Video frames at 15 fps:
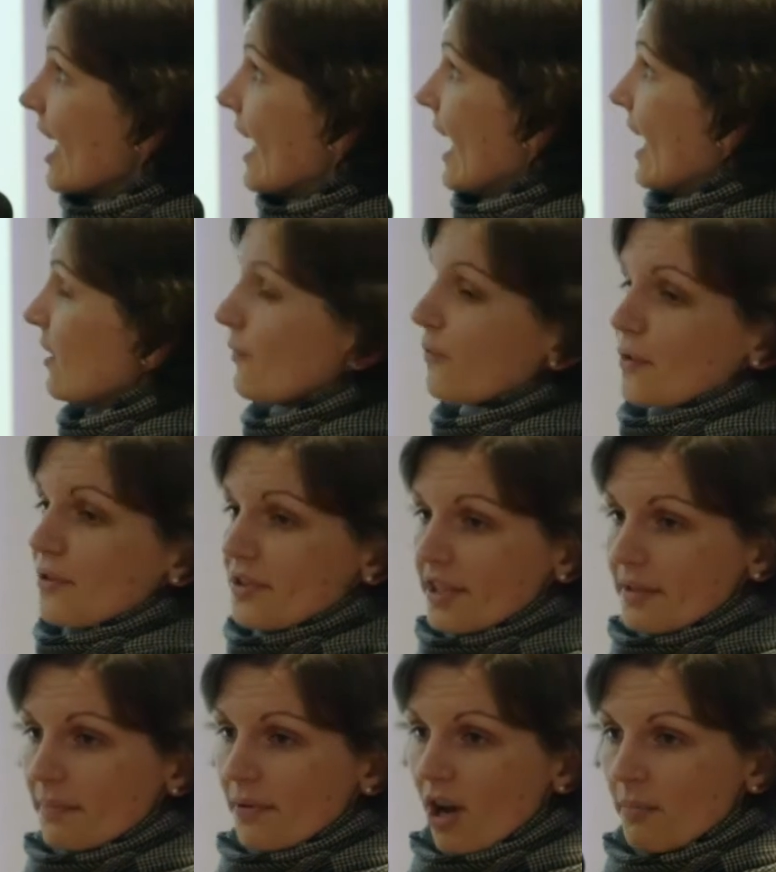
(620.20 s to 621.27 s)
And of course, it's
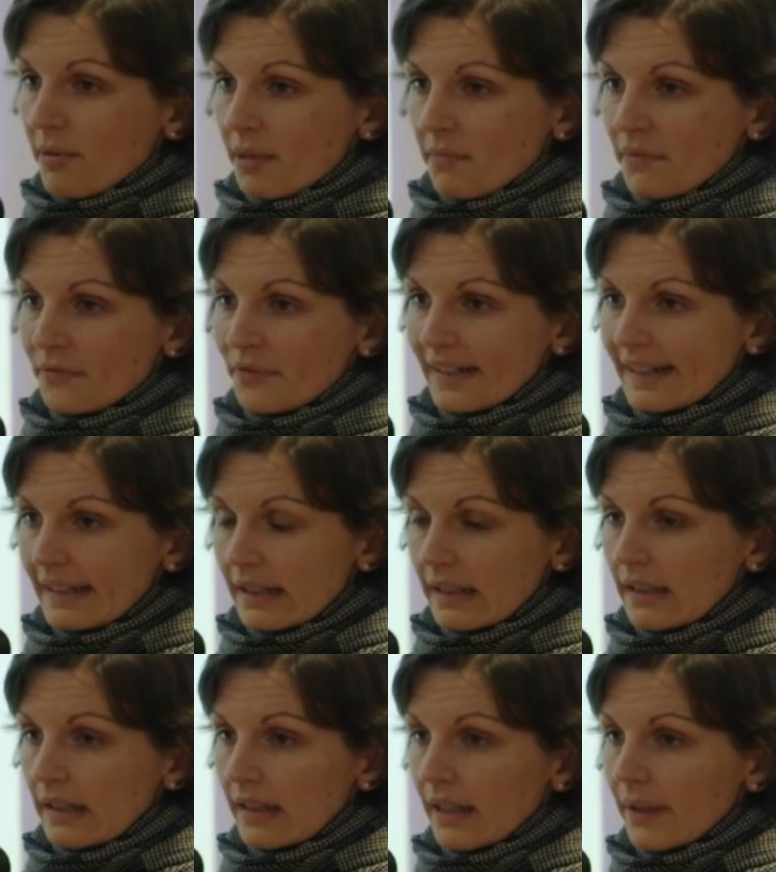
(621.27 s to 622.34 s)
problem of
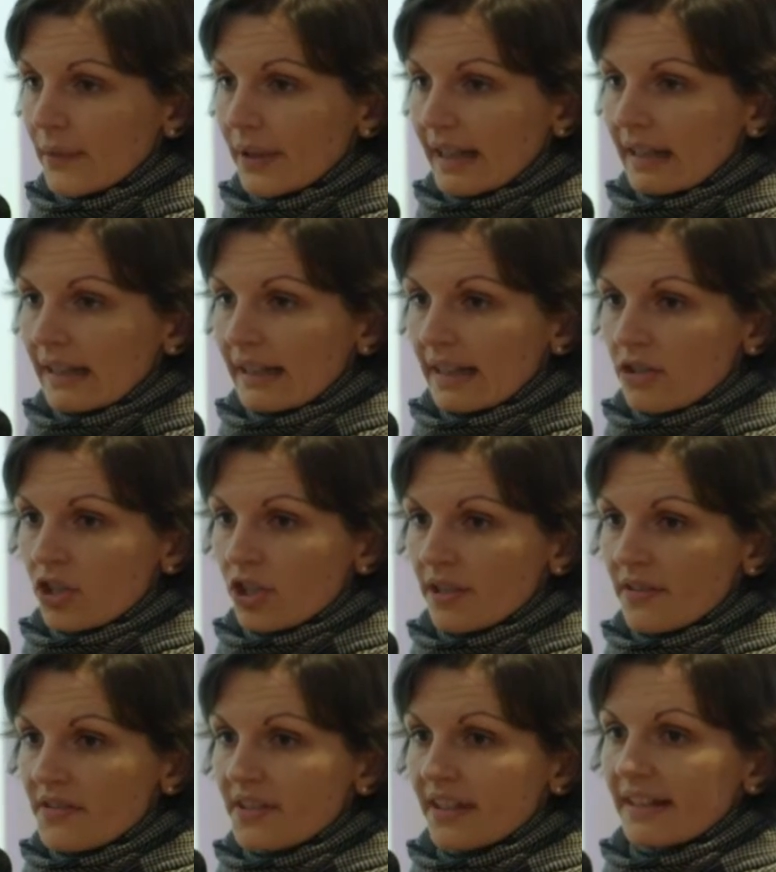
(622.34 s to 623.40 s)
legal
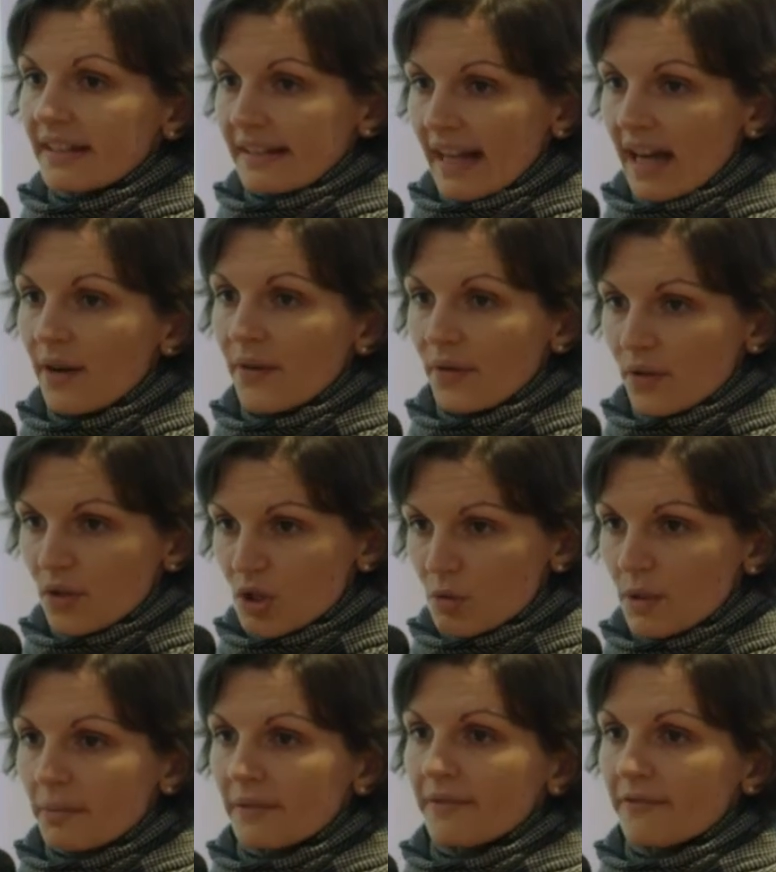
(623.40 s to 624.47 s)
recognitions, and now those
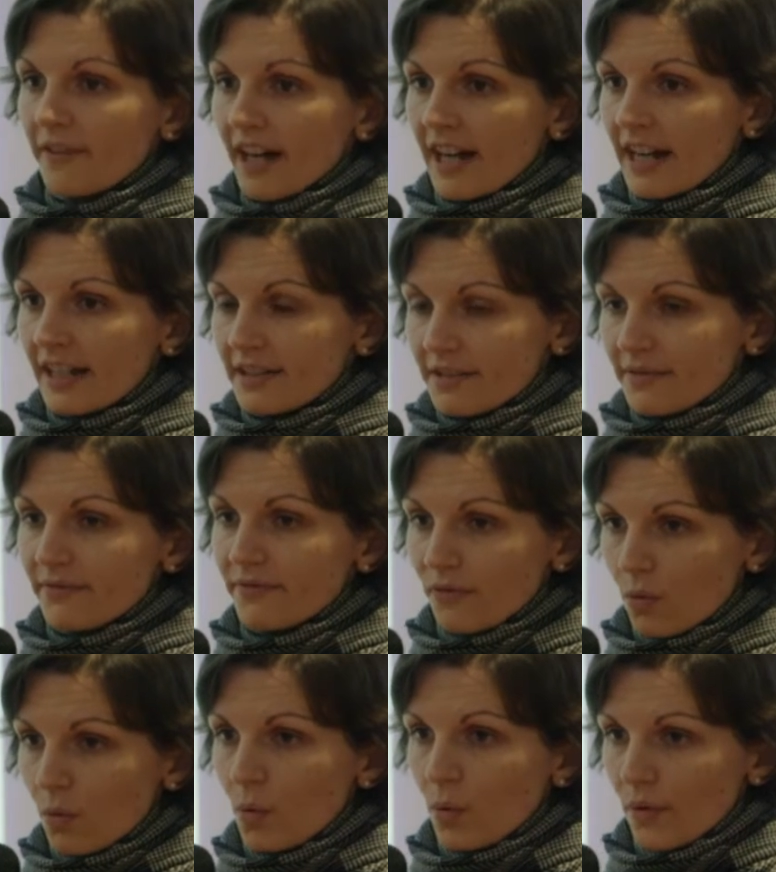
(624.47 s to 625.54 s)
women fight
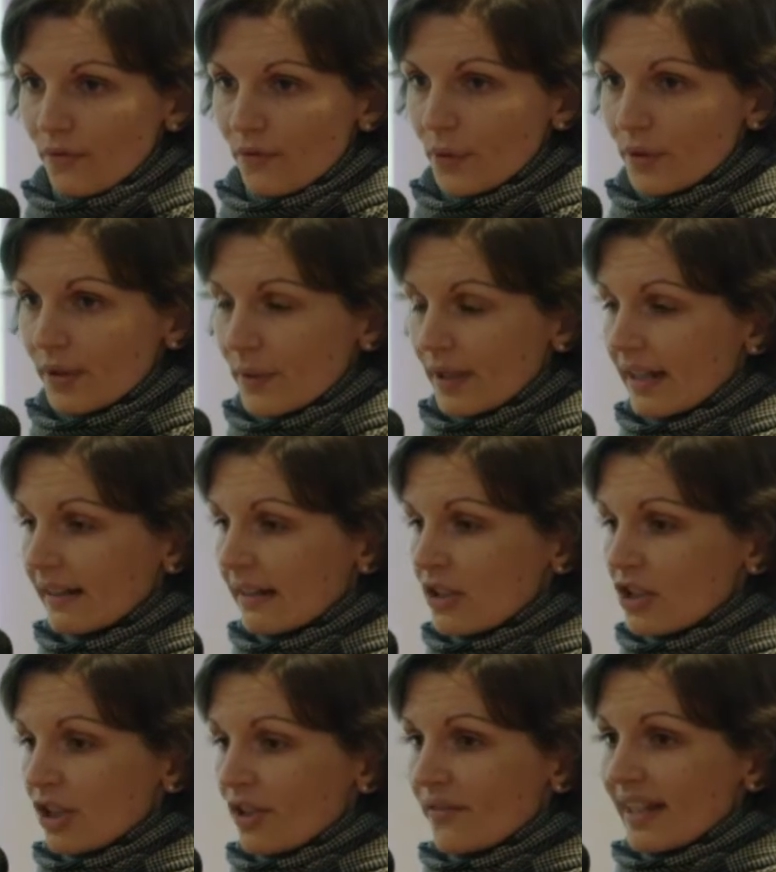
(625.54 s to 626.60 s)
for the
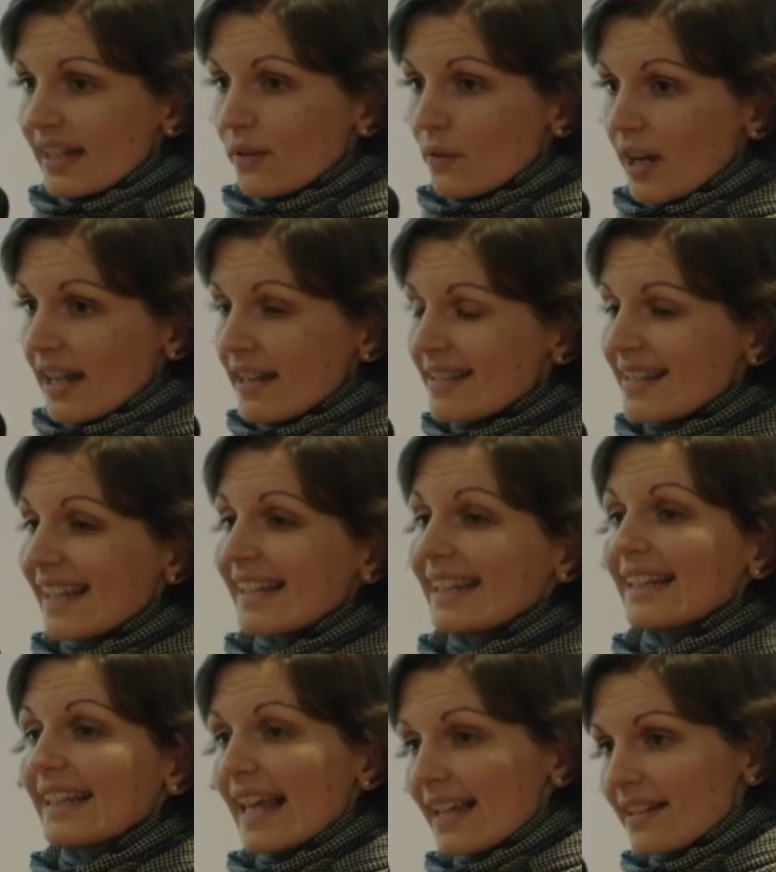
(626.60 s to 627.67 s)
recognition of their rights, and
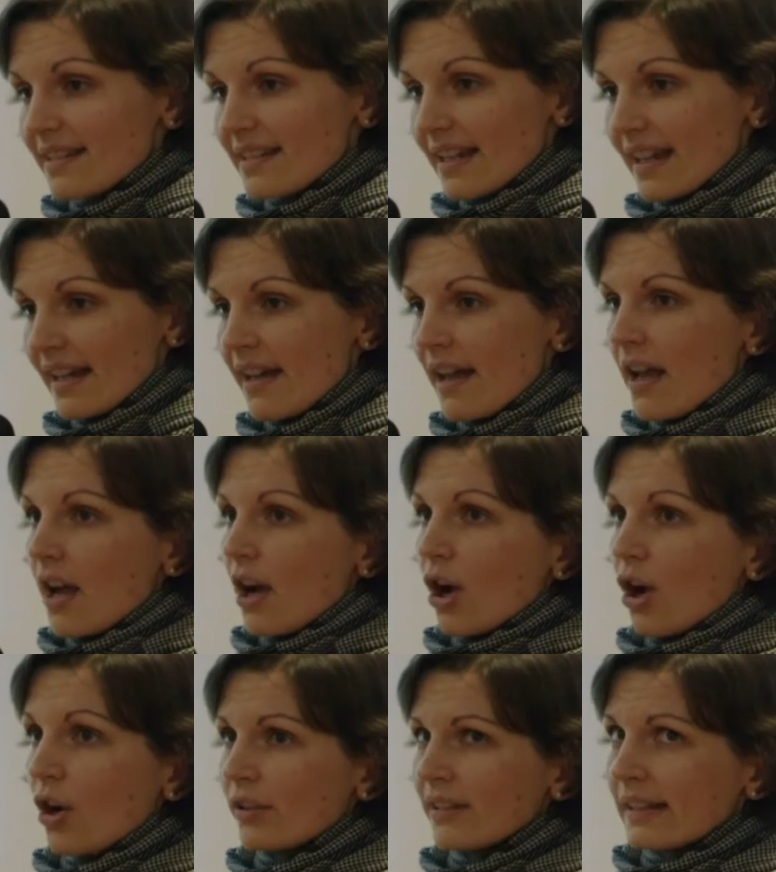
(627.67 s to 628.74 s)
later,
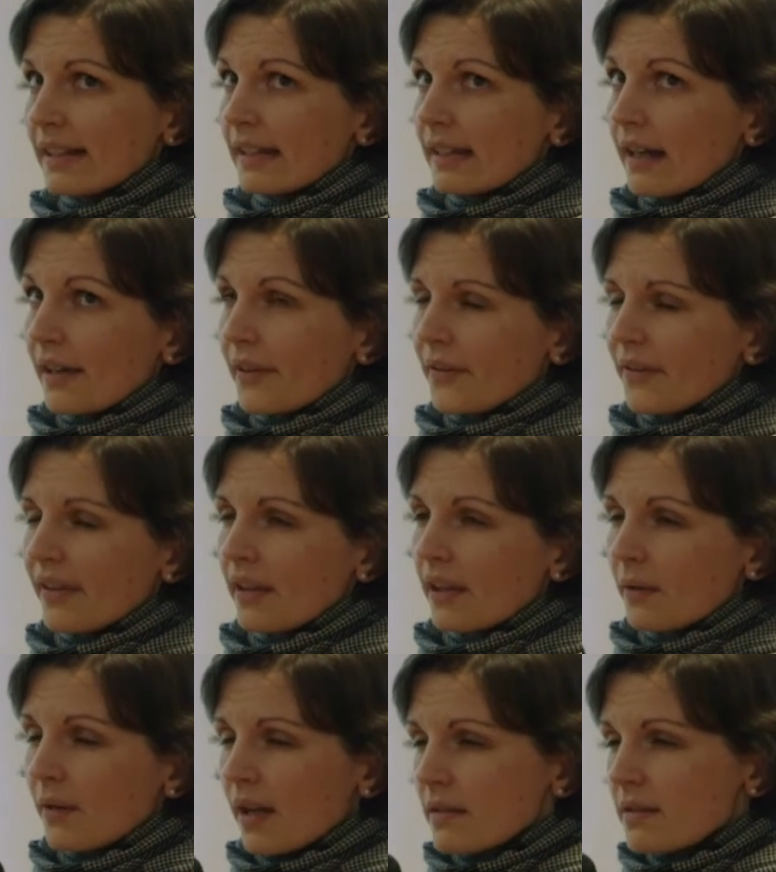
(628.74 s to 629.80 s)
only, I think,
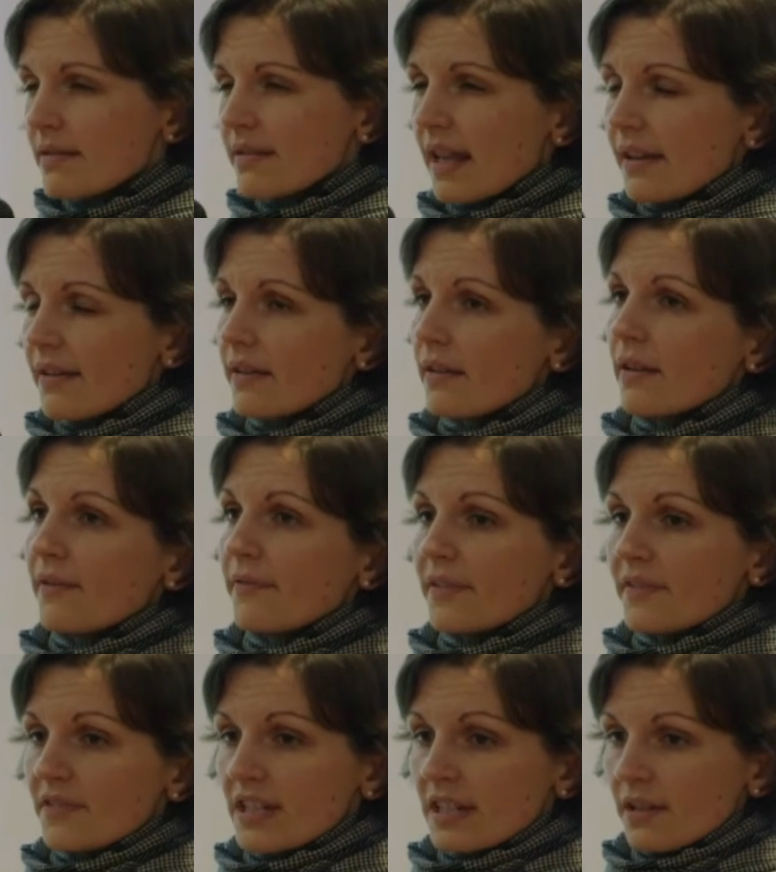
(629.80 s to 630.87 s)
around
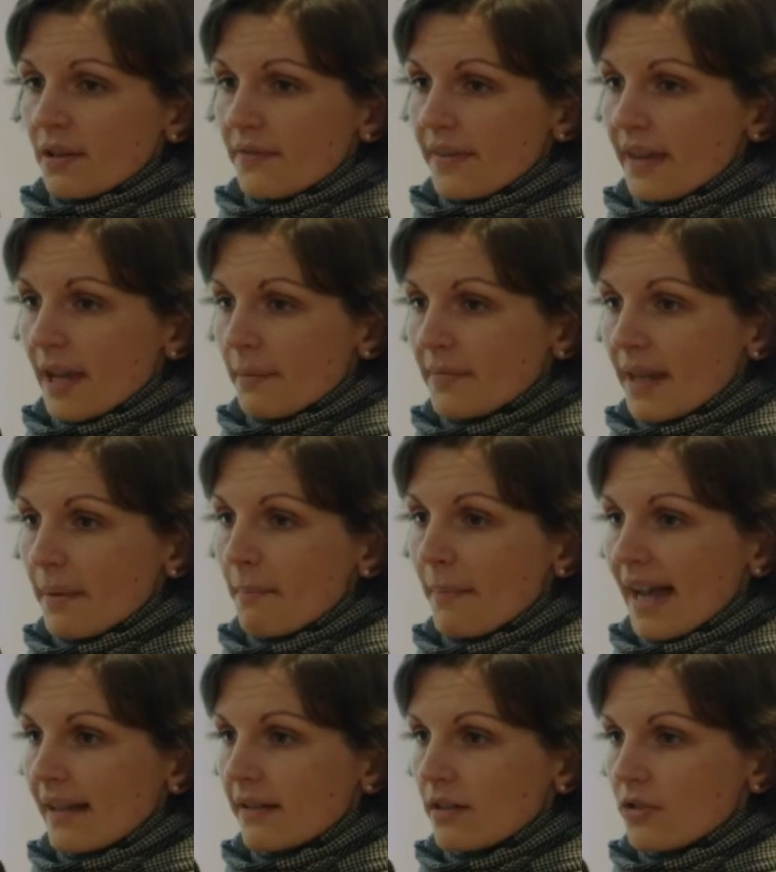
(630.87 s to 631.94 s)
15 of them, they
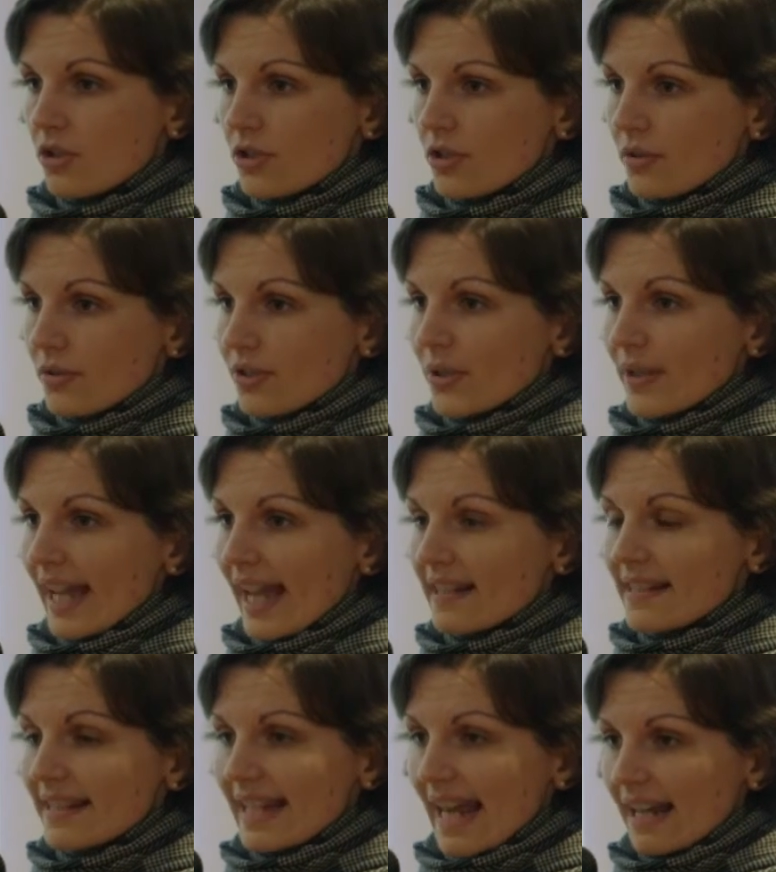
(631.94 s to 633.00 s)
managed to get
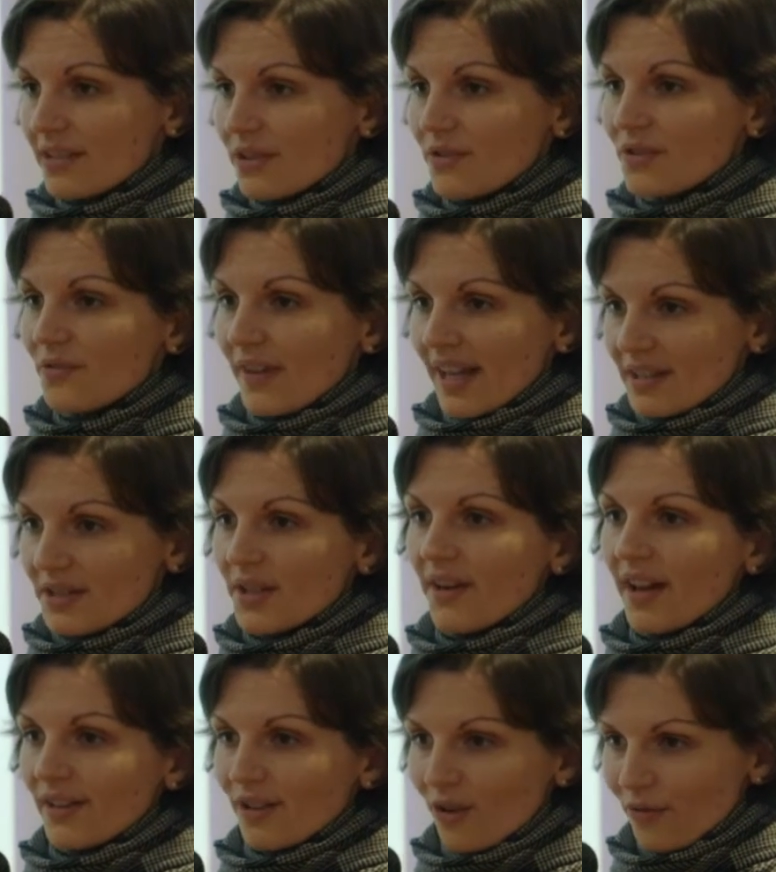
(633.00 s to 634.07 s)
status
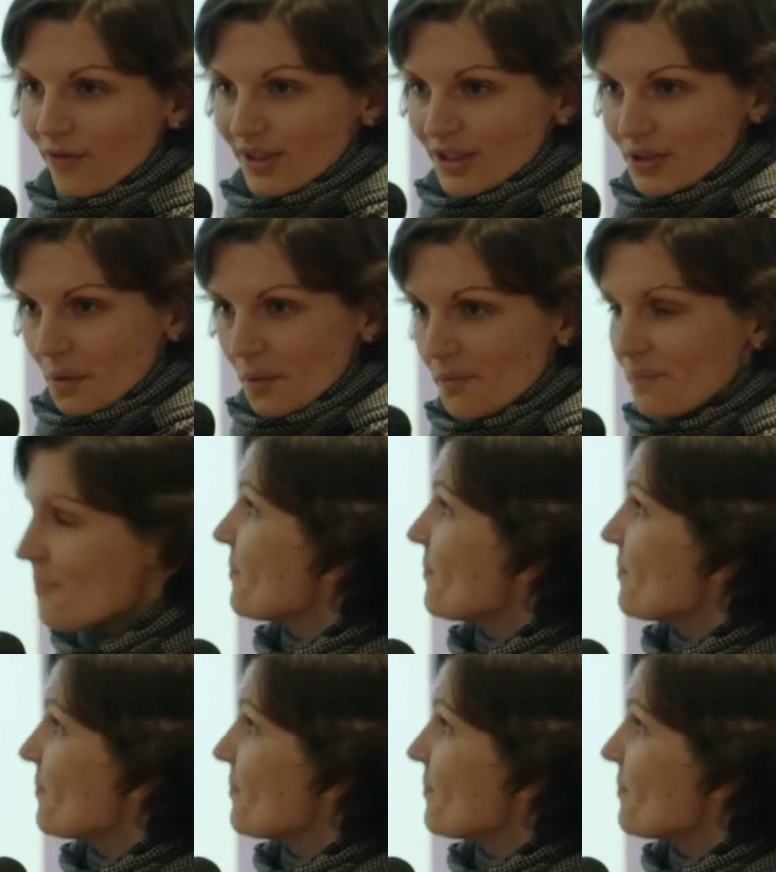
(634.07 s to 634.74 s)
veteran of ATO.